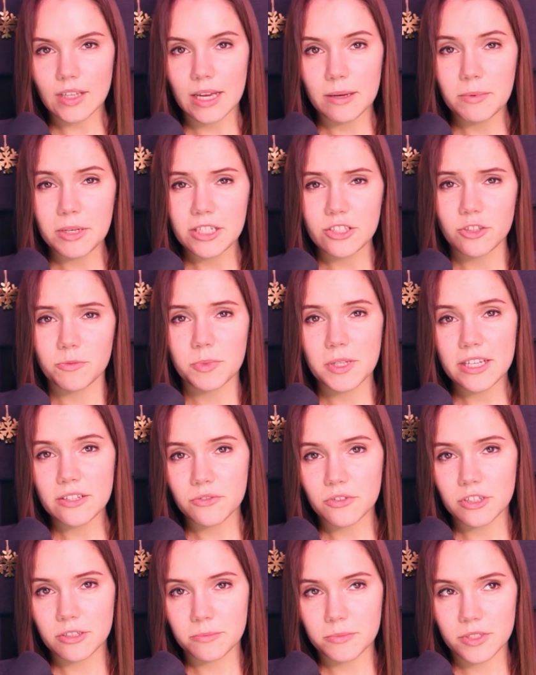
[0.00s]
I made 2
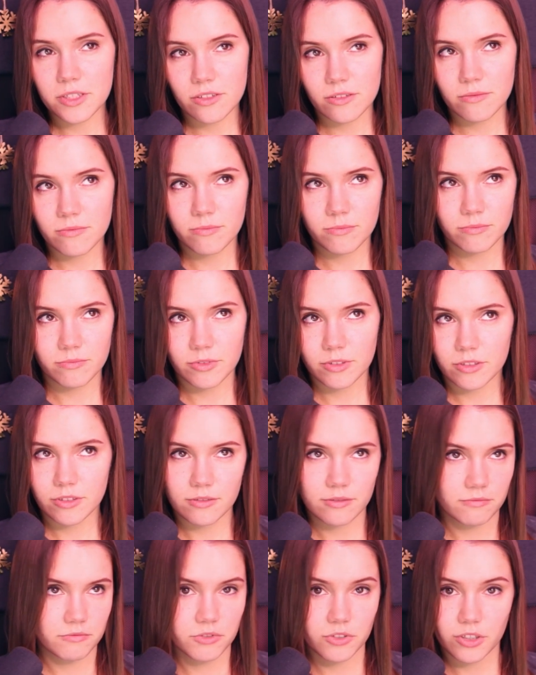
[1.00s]
platforms.
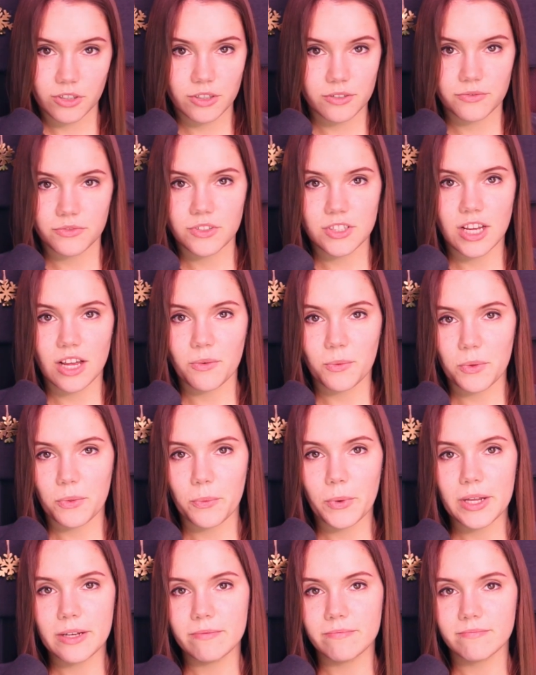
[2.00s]
Could have done with
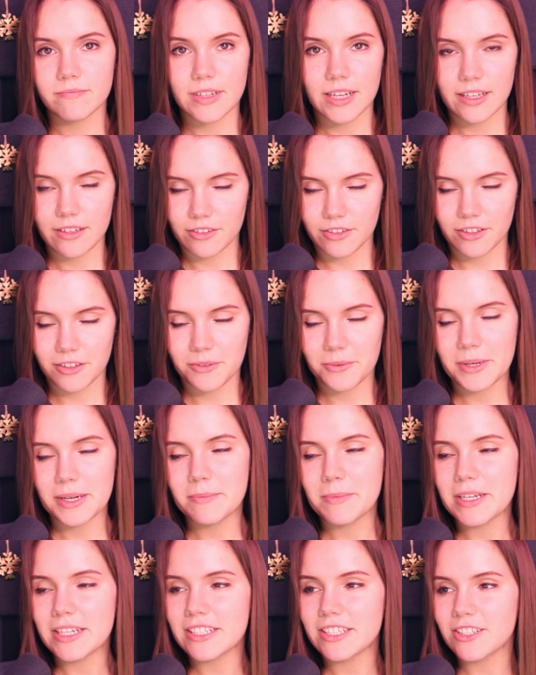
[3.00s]
1. I don't know why I
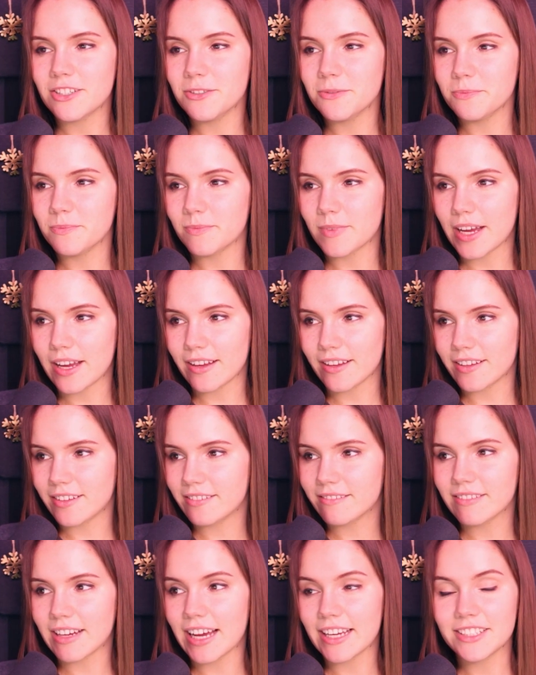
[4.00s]
made 2.
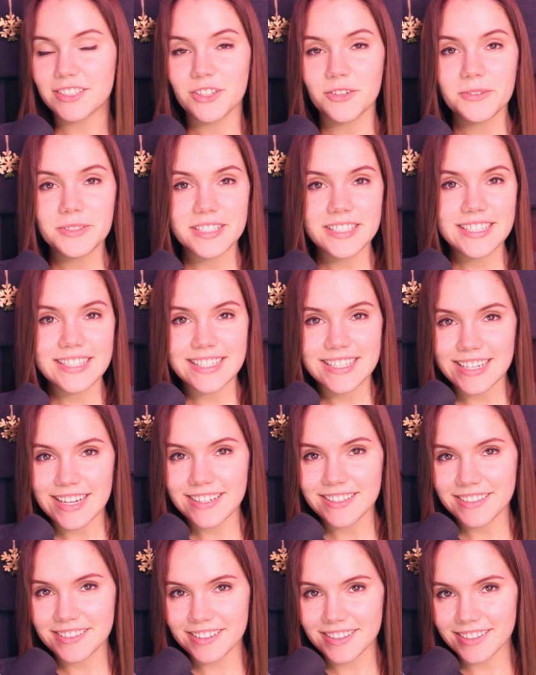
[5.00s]
I don't
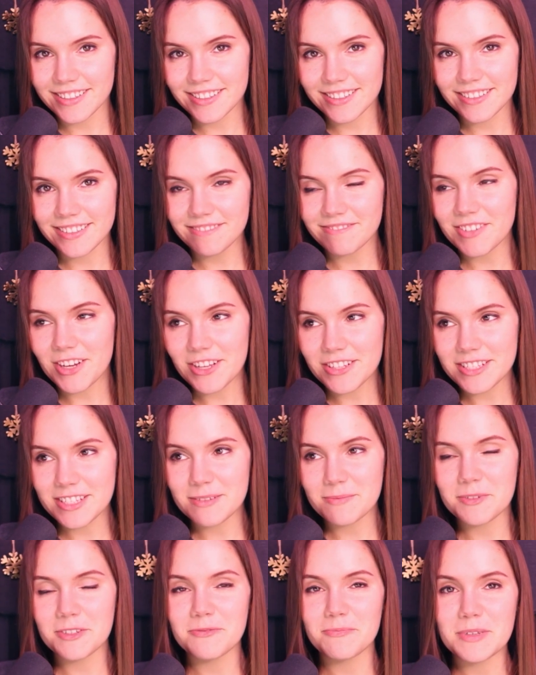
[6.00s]
understand the
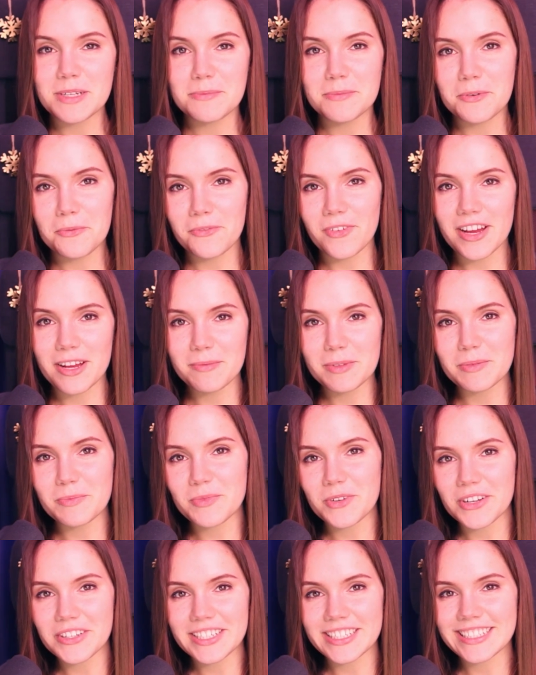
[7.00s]
concept of minimum viable
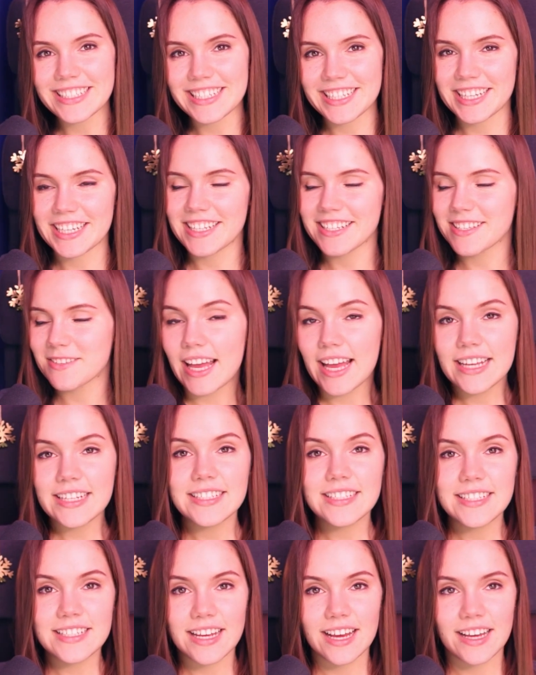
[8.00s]
product, I guess.
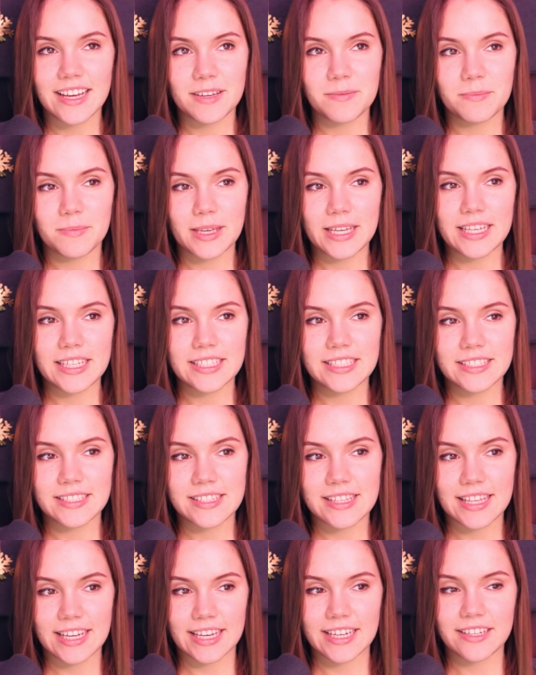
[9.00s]
And I made a
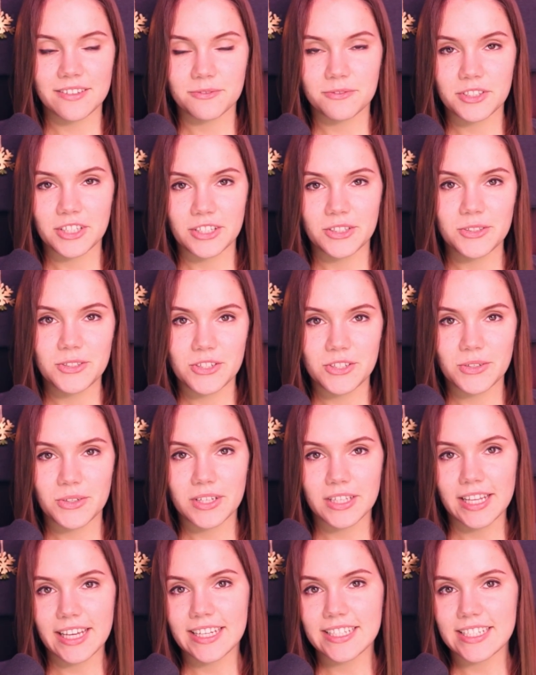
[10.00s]
thing for you to
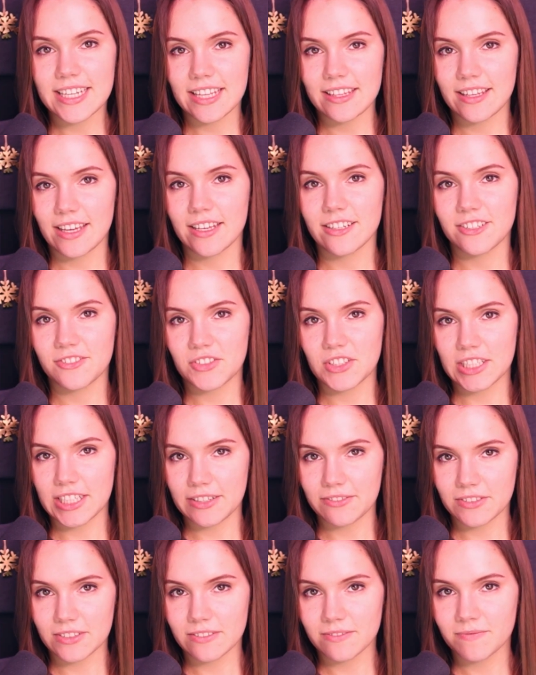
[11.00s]
collect at the end of the
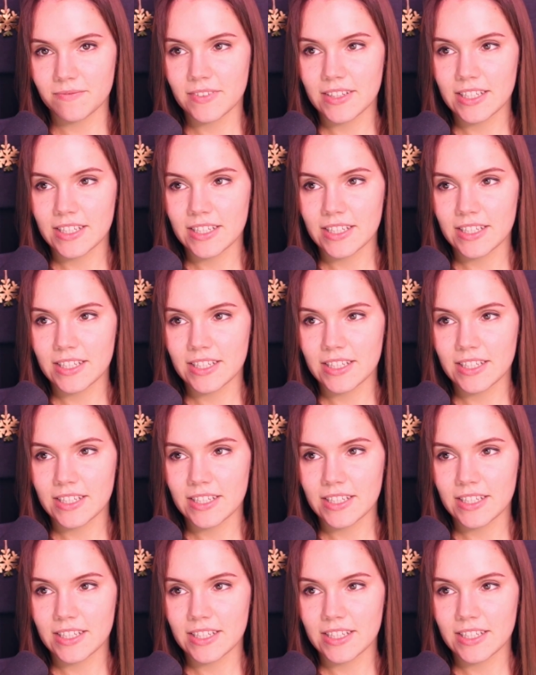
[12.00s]
level.